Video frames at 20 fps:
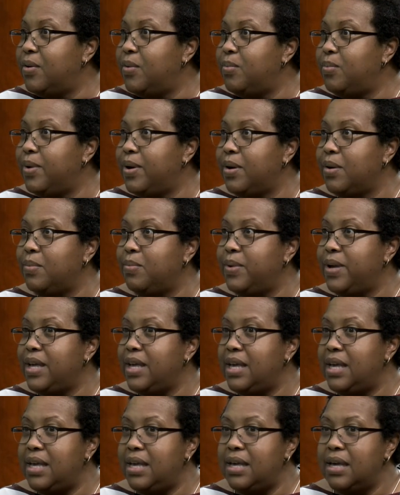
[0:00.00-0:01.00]
where
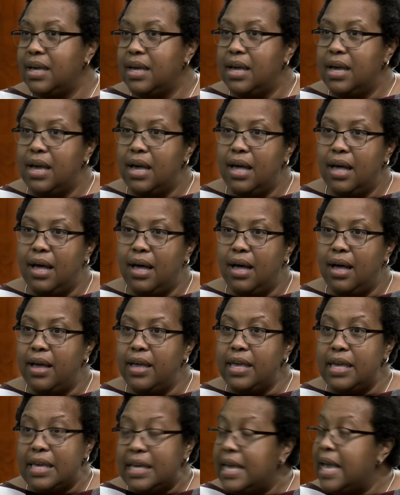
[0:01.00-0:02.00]
we
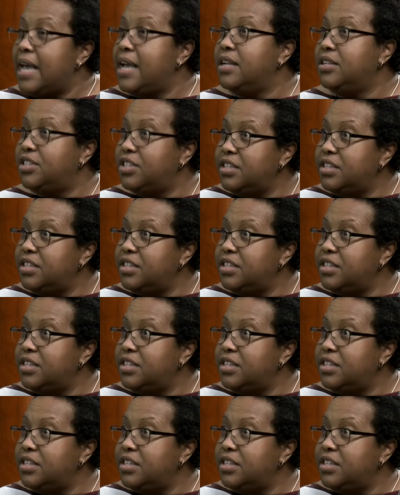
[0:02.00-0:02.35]
engage